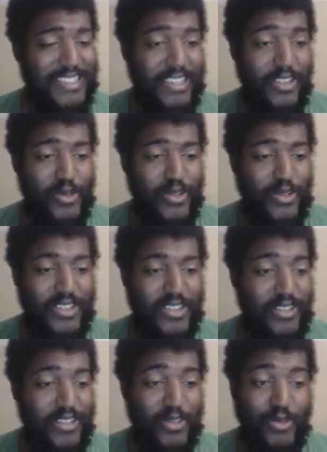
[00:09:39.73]
So, so you
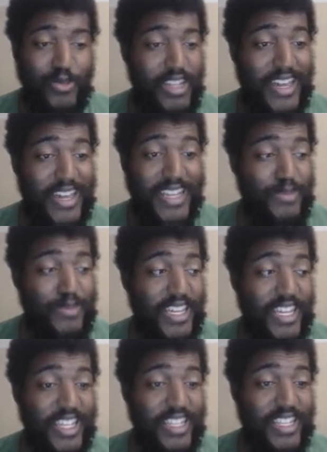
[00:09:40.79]
could so you couldn't ask
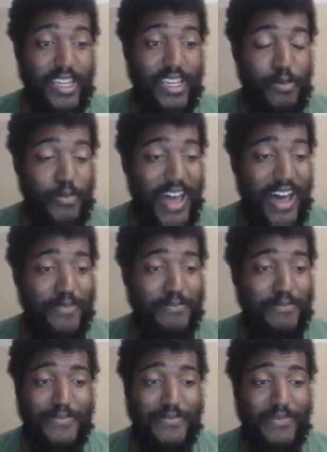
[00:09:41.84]
me anything
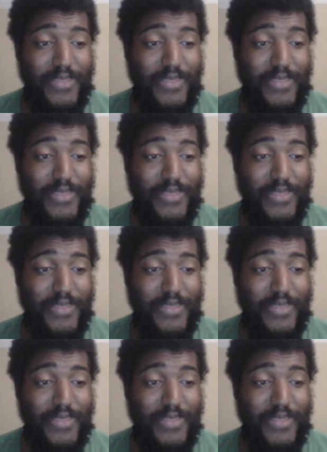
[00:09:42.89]
about